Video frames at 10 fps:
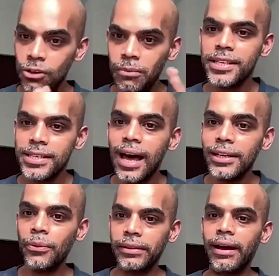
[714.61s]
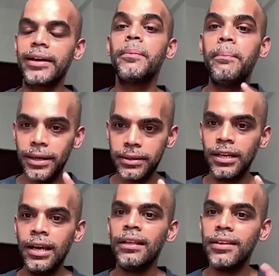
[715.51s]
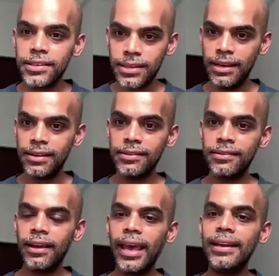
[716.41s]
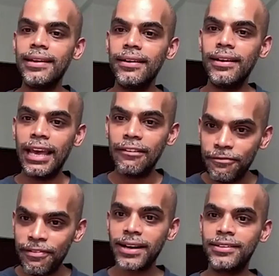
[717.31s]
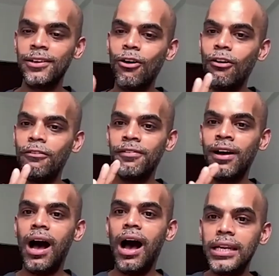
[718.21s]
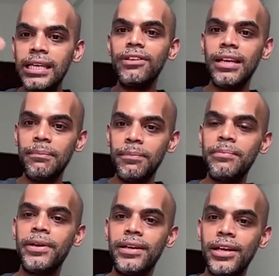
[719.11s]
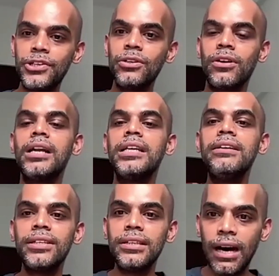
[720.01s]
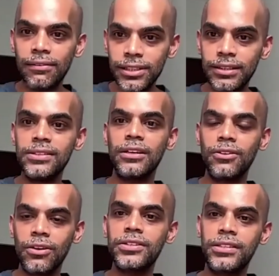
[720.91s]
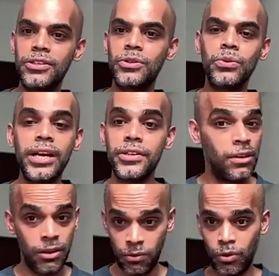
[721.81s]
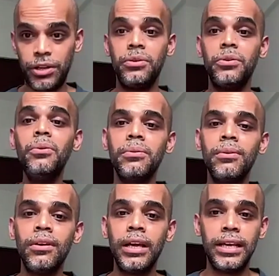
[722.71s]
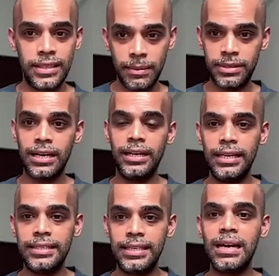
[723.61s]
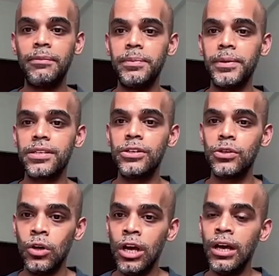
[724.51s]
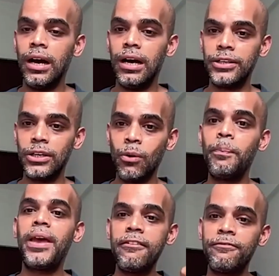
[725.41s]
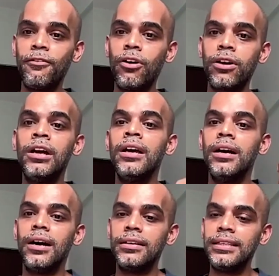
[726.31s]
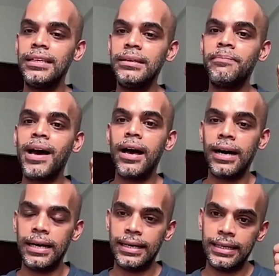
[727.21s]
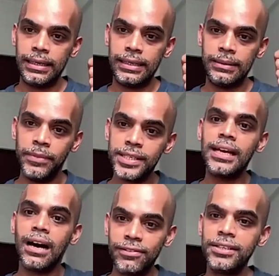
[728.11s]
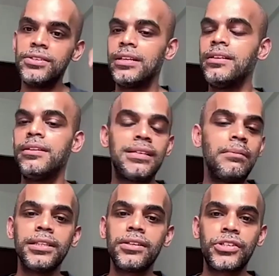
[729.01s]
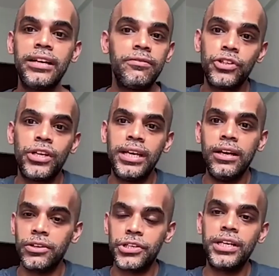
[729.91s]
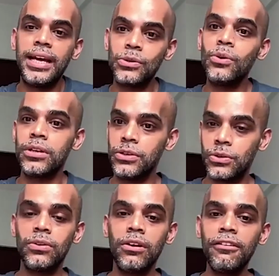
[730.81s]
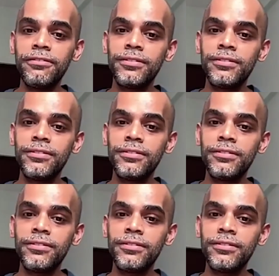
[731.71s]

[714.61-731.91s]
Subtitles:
Nobody's arguing that. But this is in effect of uneven implementation or uneven governance across these two states. What do you do? Is the Tamil person to pay for the misgovernance in some other state which he or she has no control of?